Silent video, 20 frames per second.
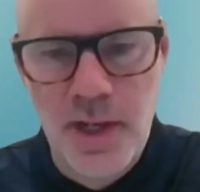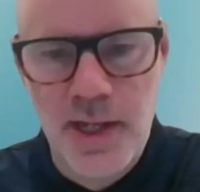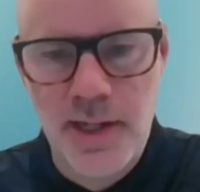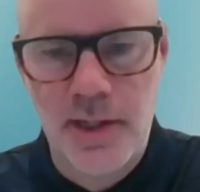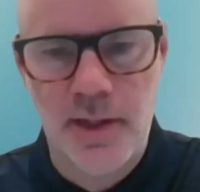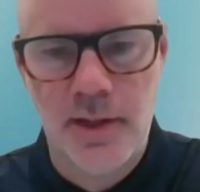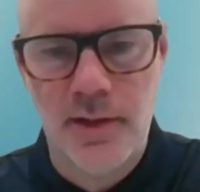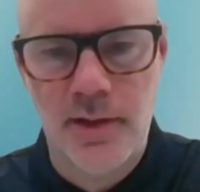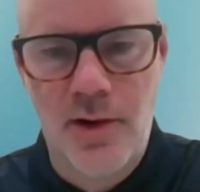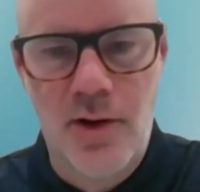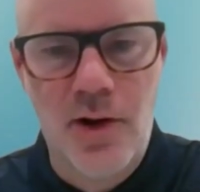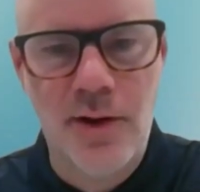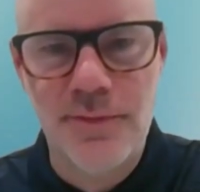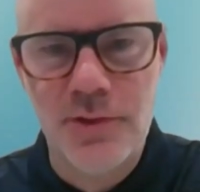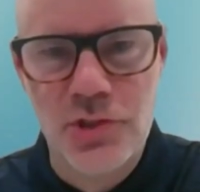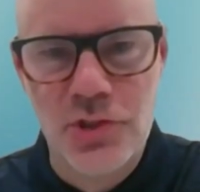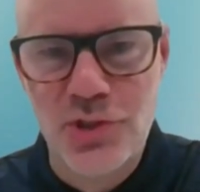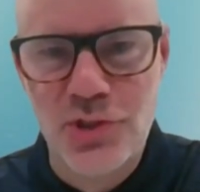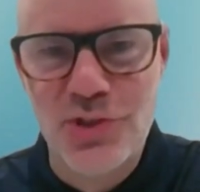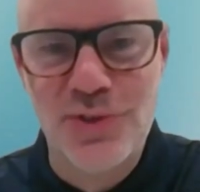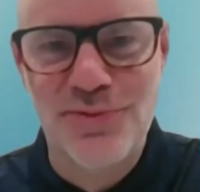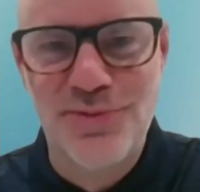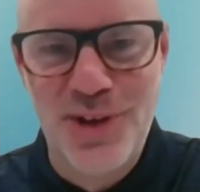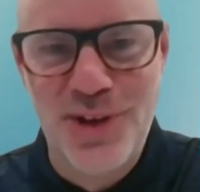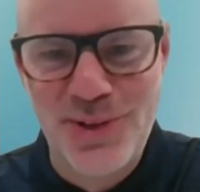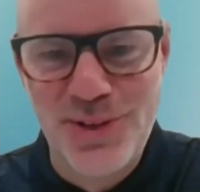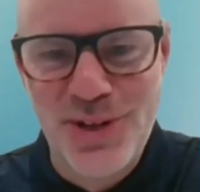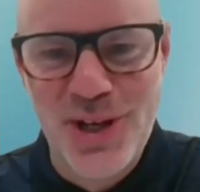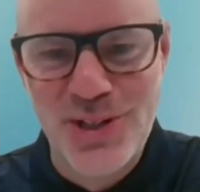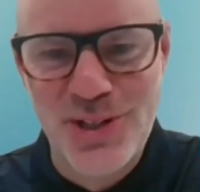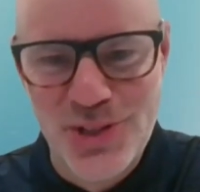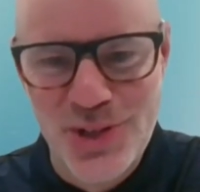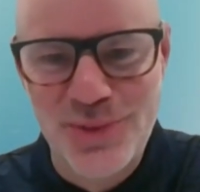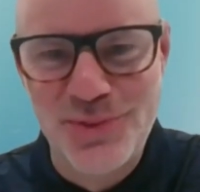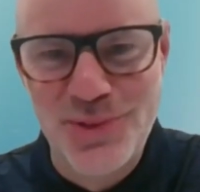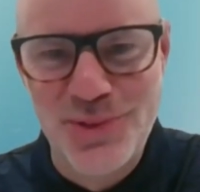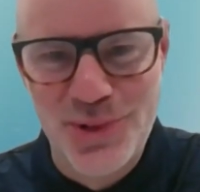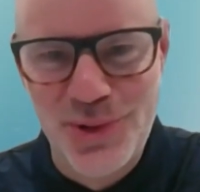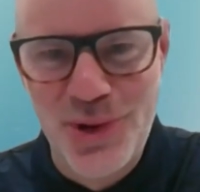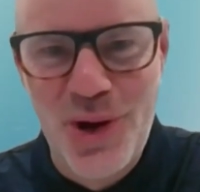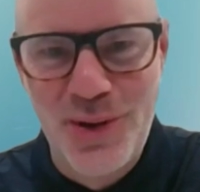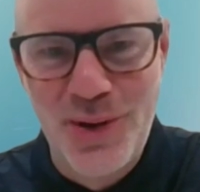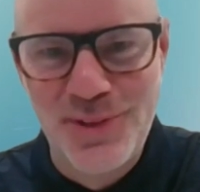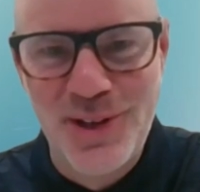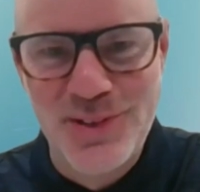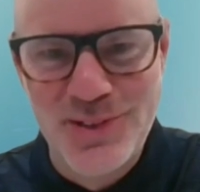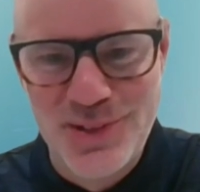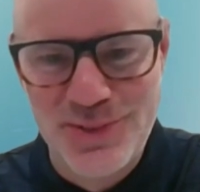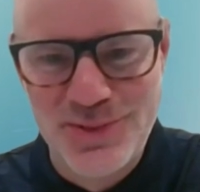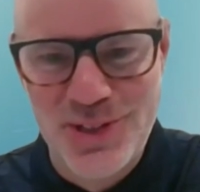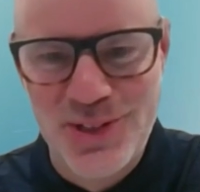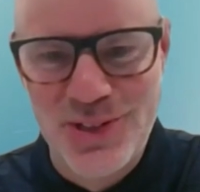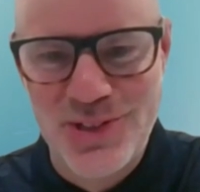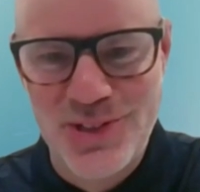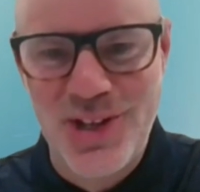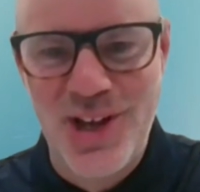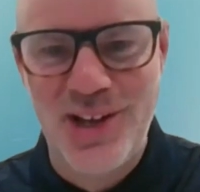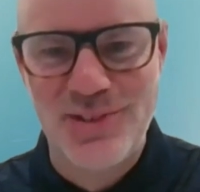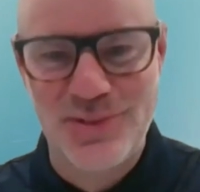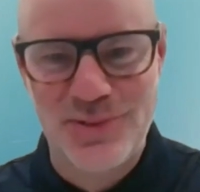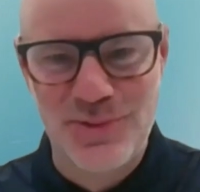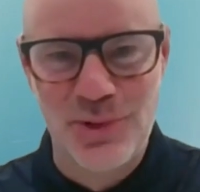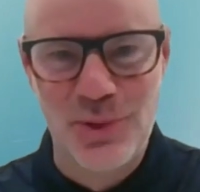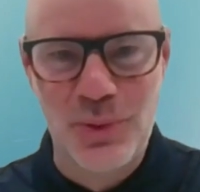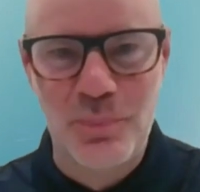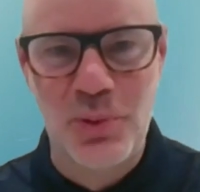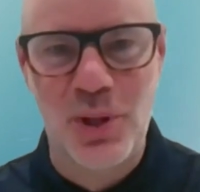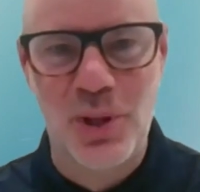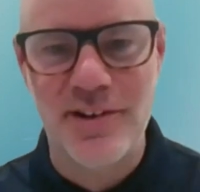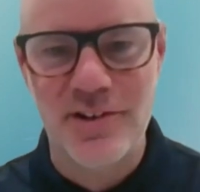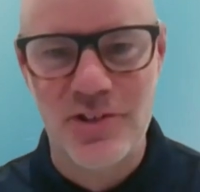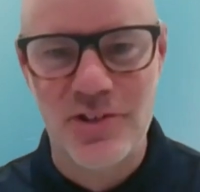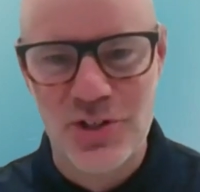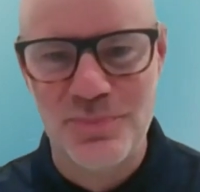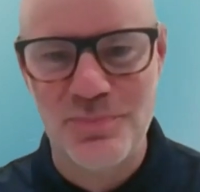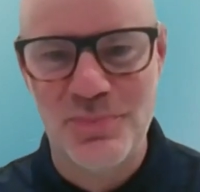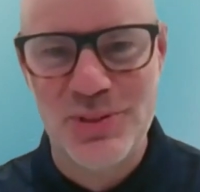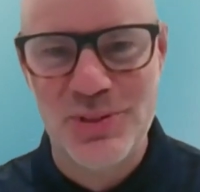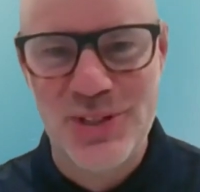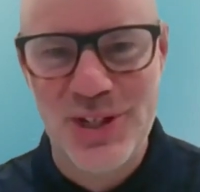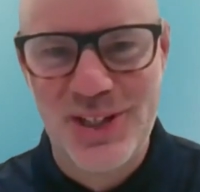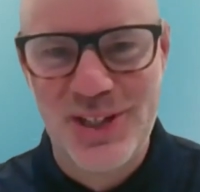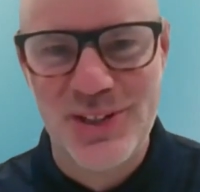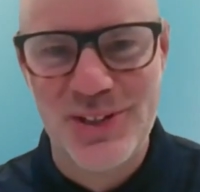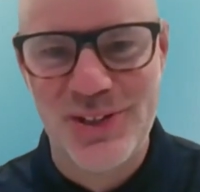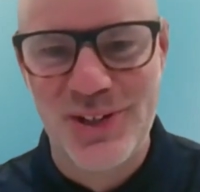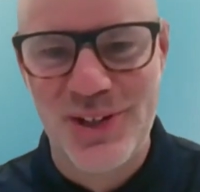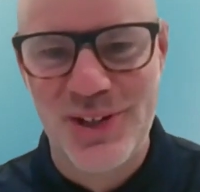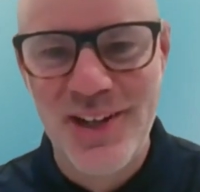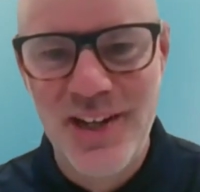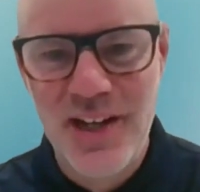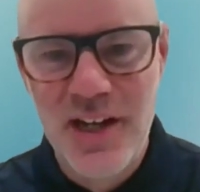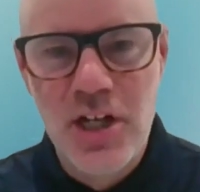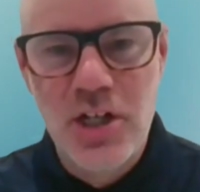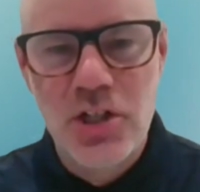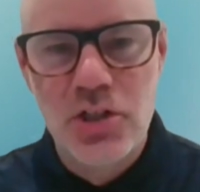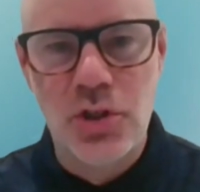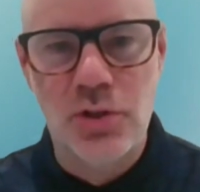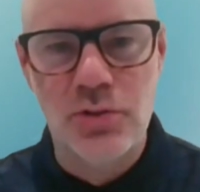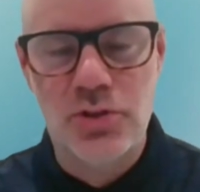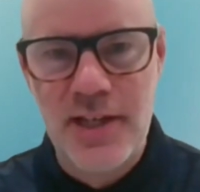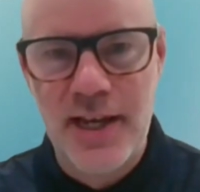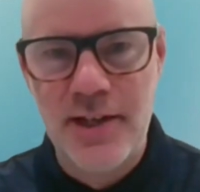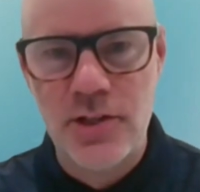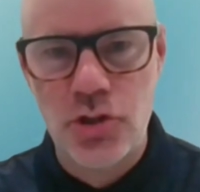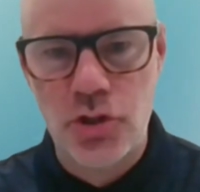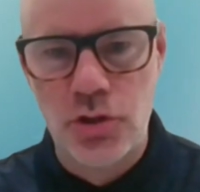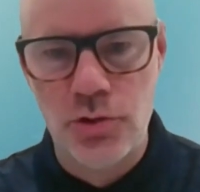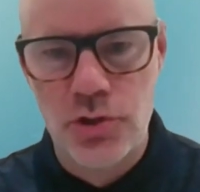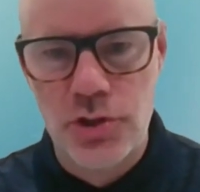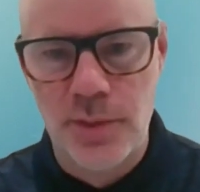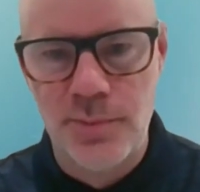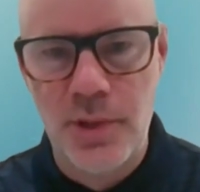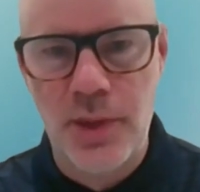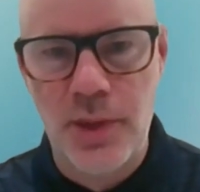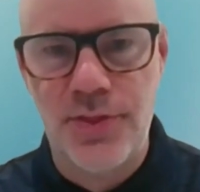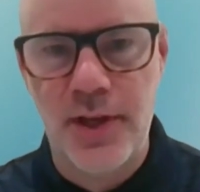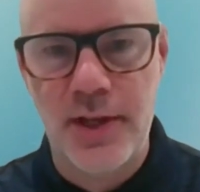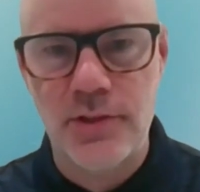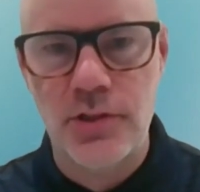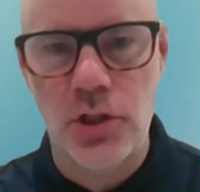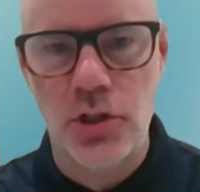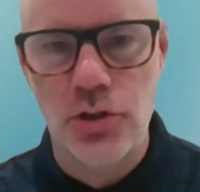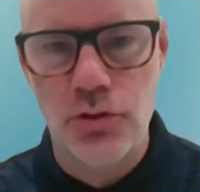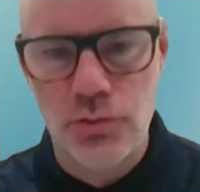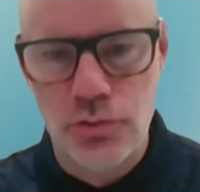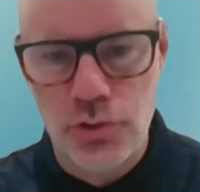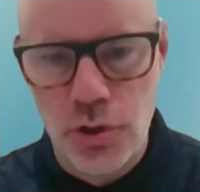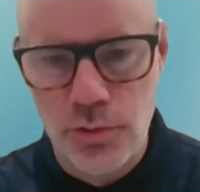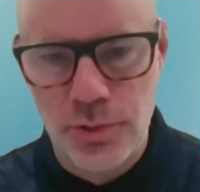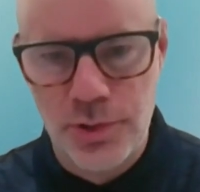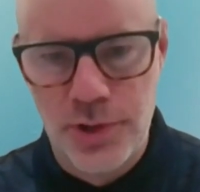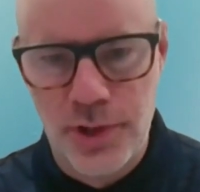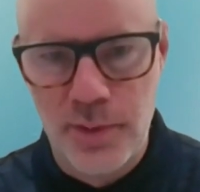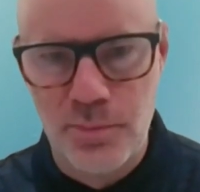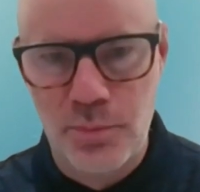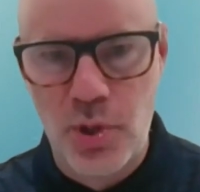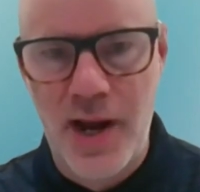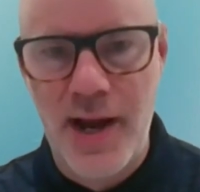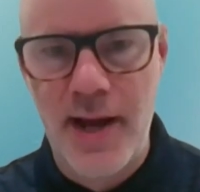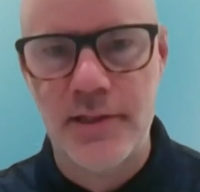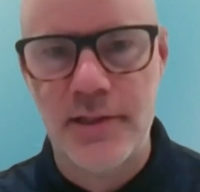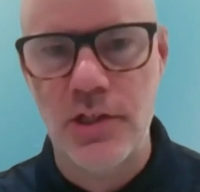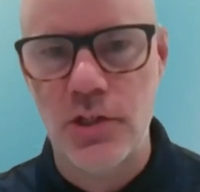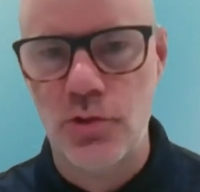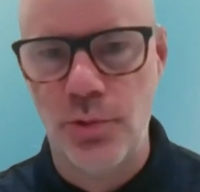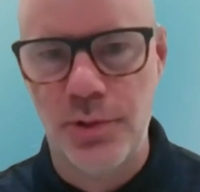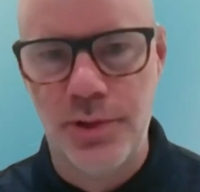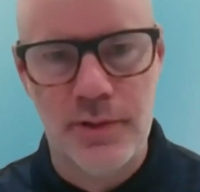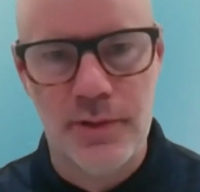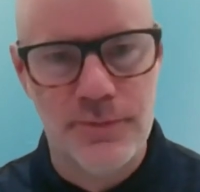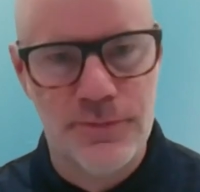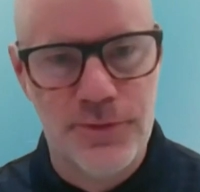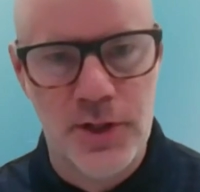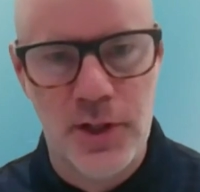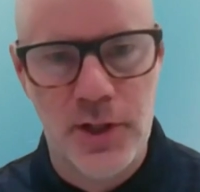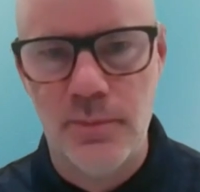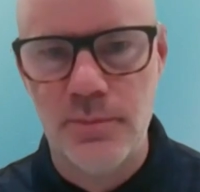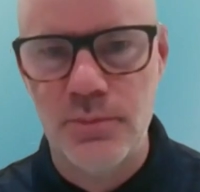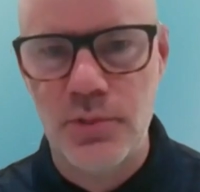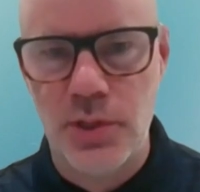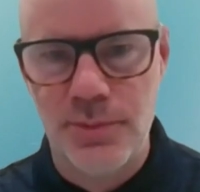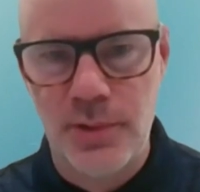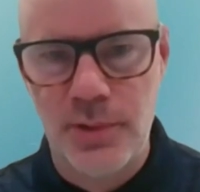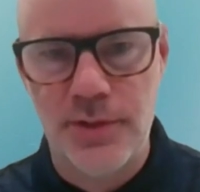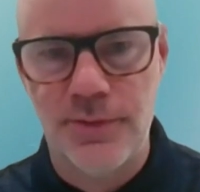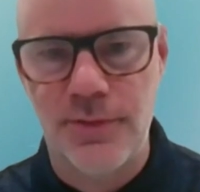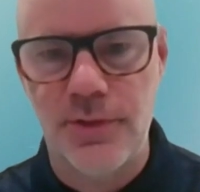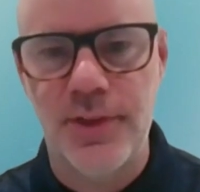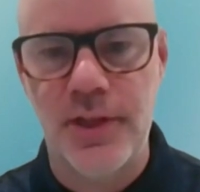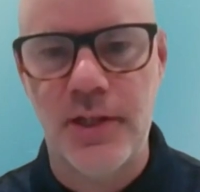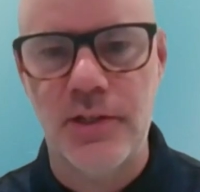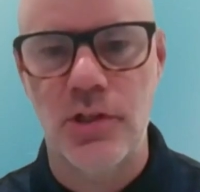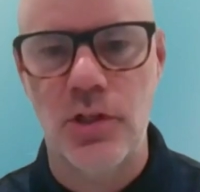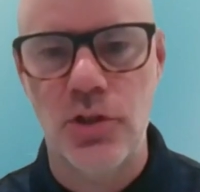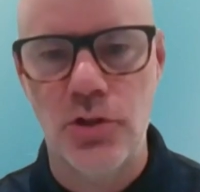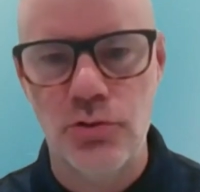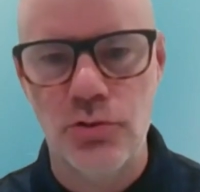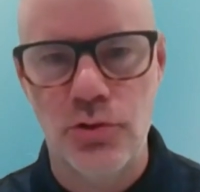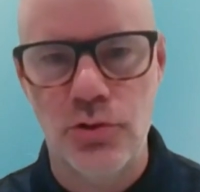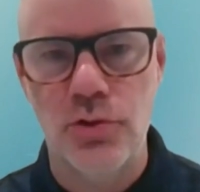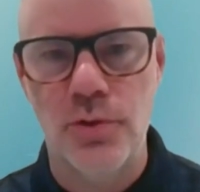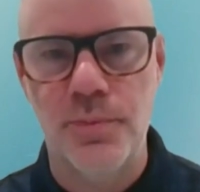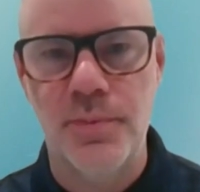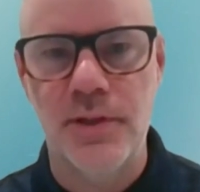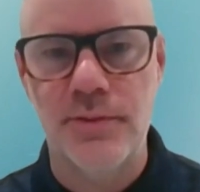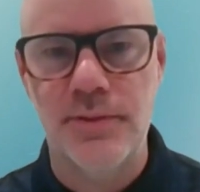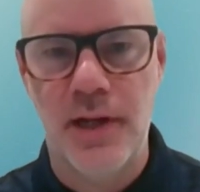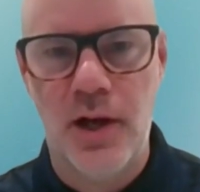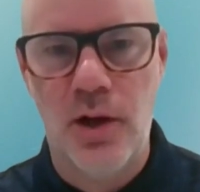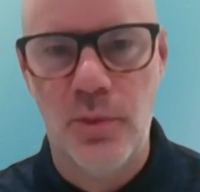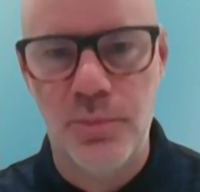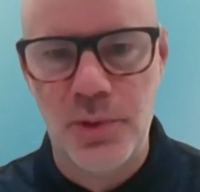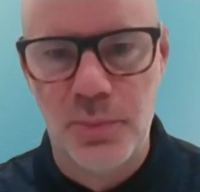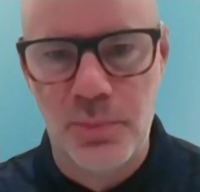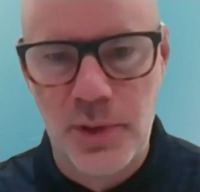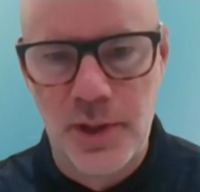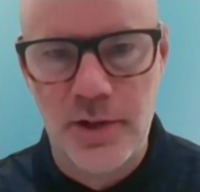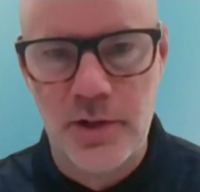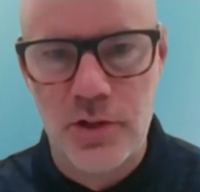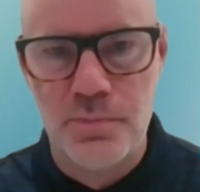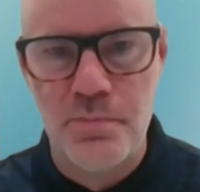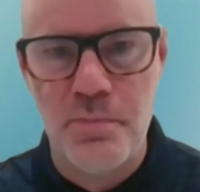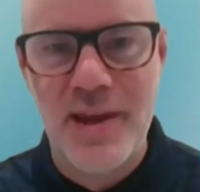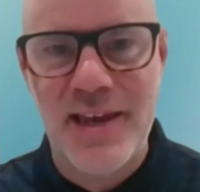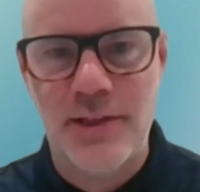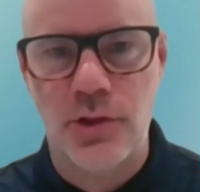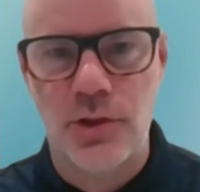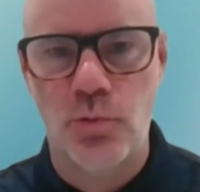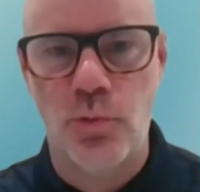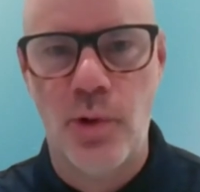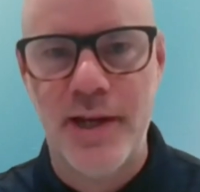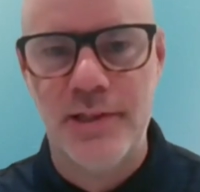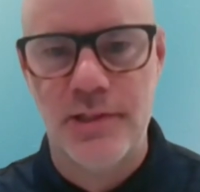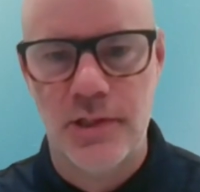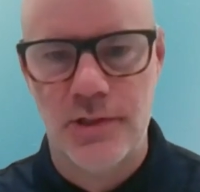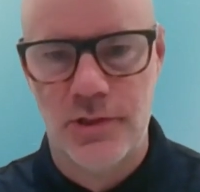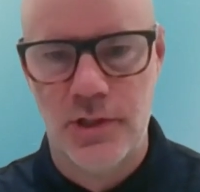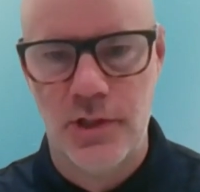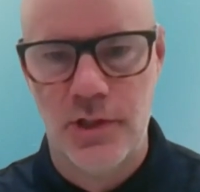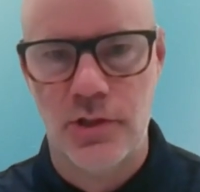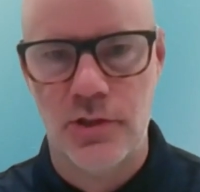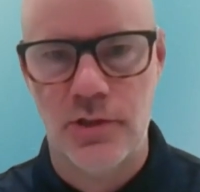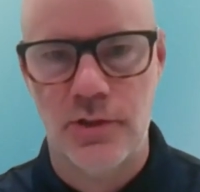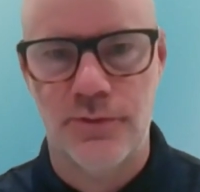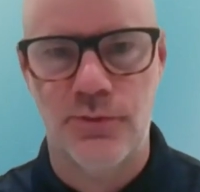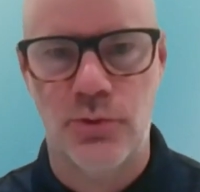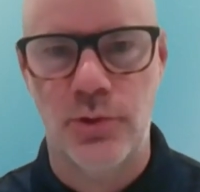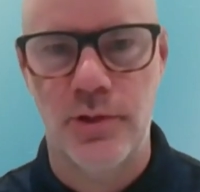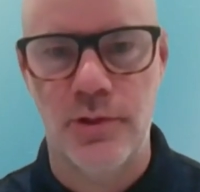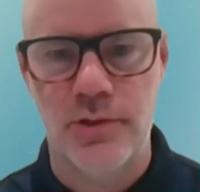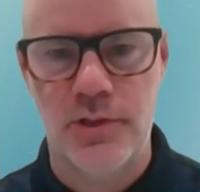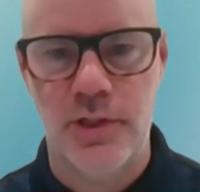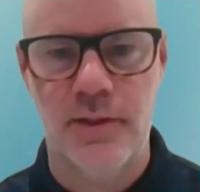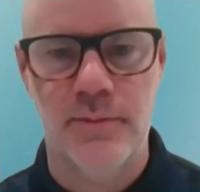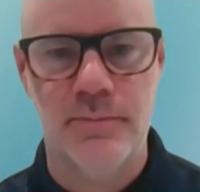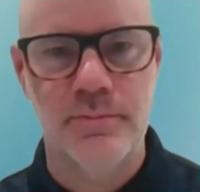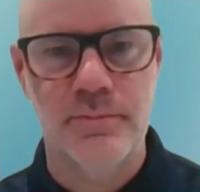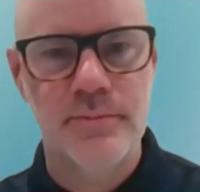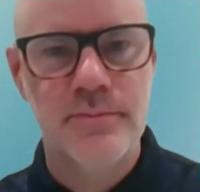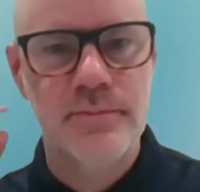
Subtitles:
making obviously is a foundation of your offensive success for the players in particular. So take us through some of the things that you do within practice, within film, some of the different things that you do to be able to help your players make the right decisions for the team.